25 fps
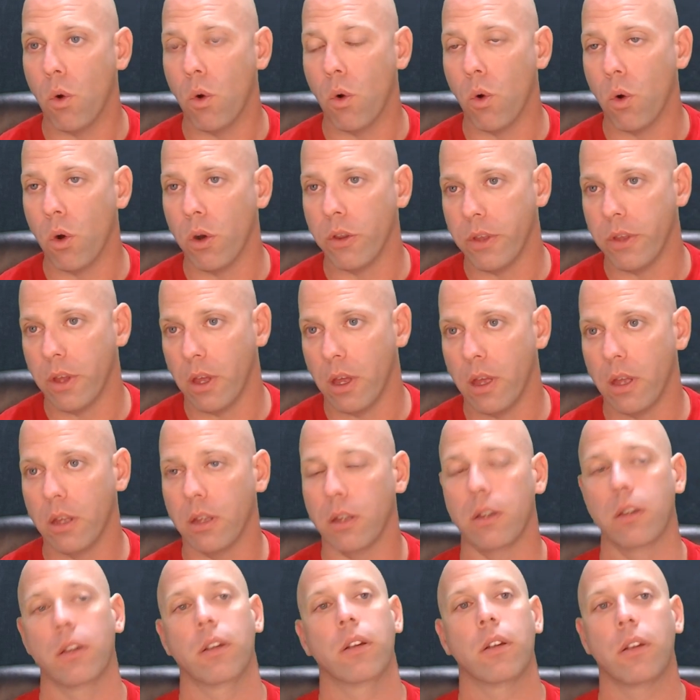or the
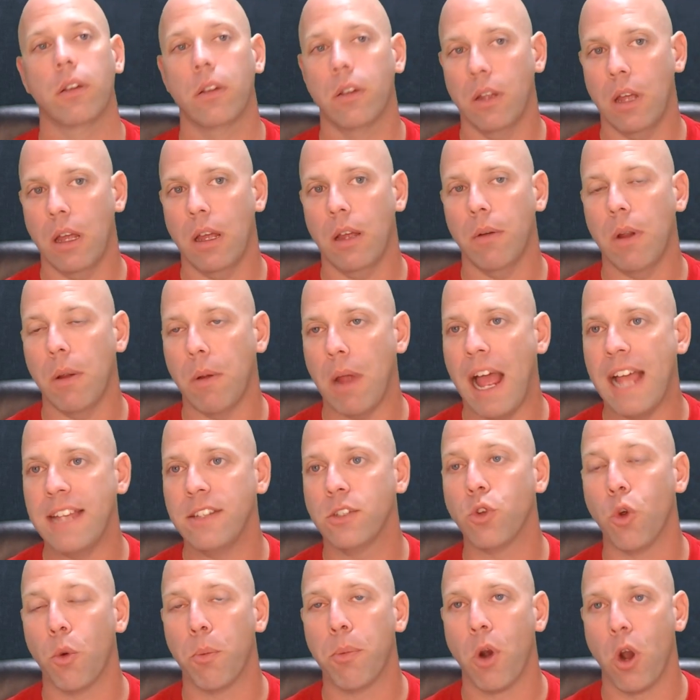high
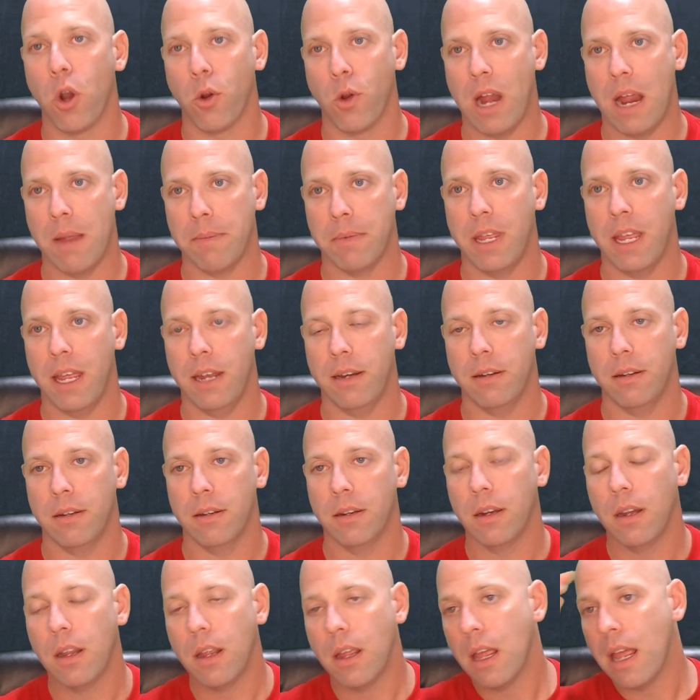school program kid.
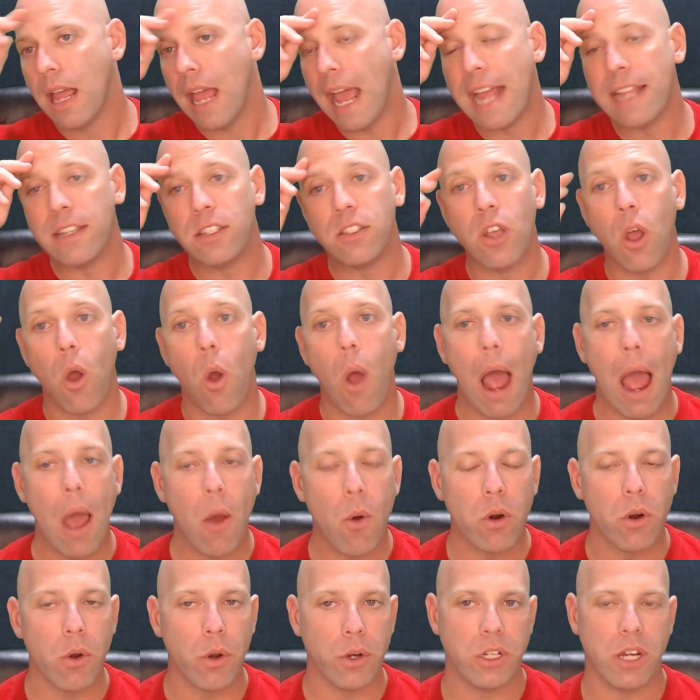And so I
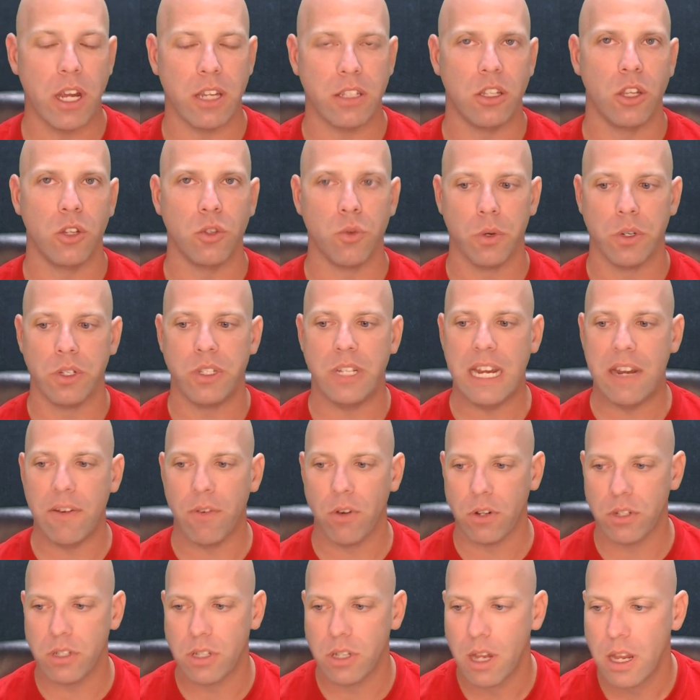want to adjust those
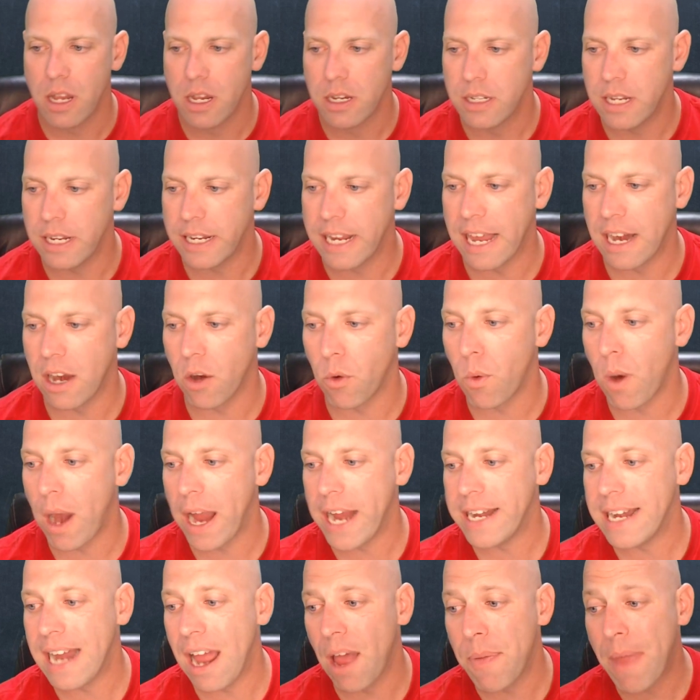receivers to get it
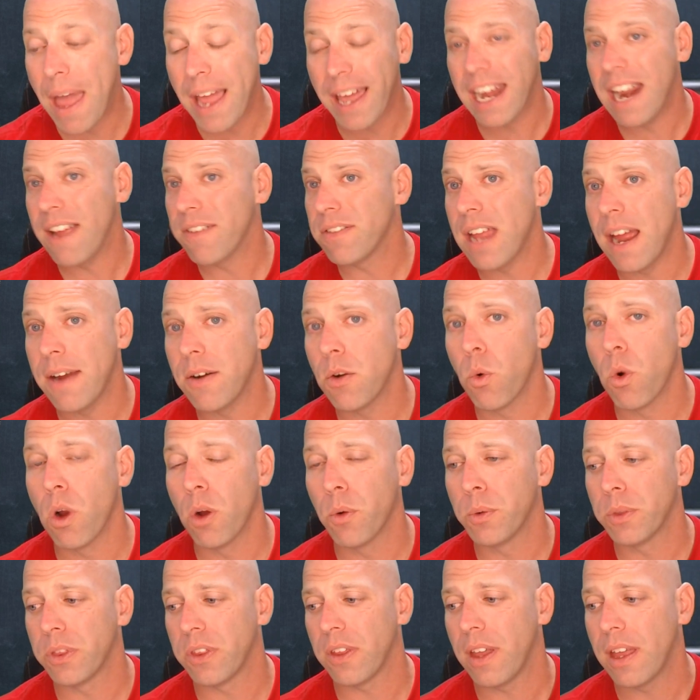right. Now I'm not gonna have time to
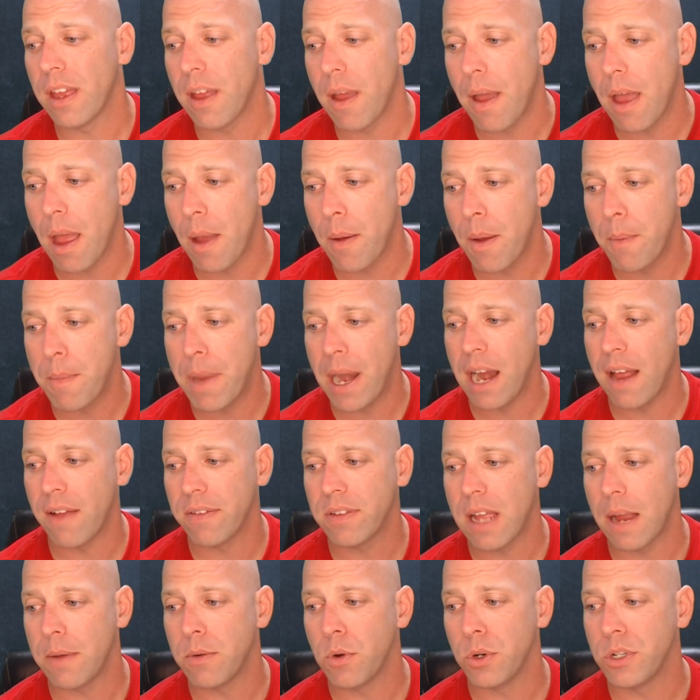work with. Uh, I may not
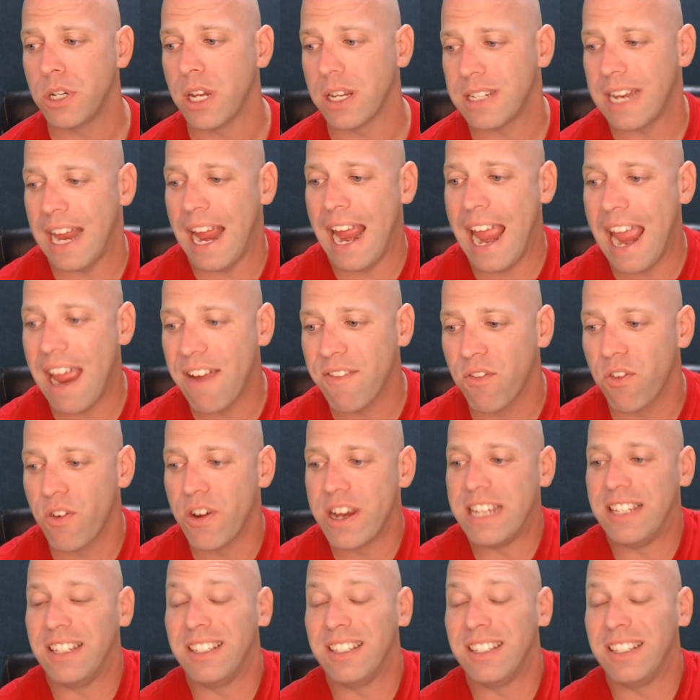have time to adjust every